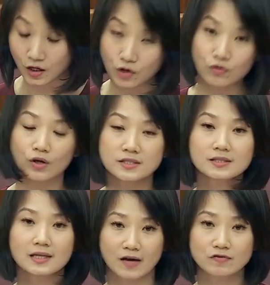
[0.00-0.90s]
across
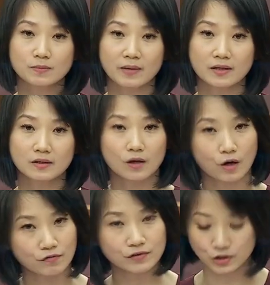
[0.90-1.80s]
the lifespan
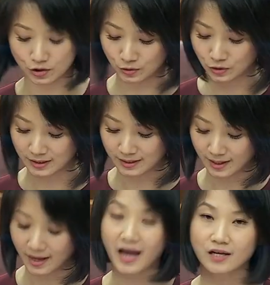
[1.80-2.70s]
of the children
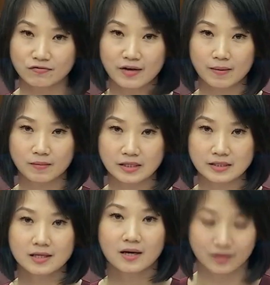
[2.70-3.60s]
and
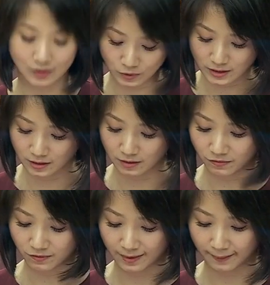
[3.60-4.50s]
families that we
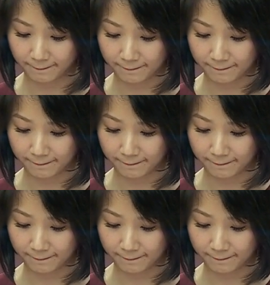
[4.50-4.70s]
serve.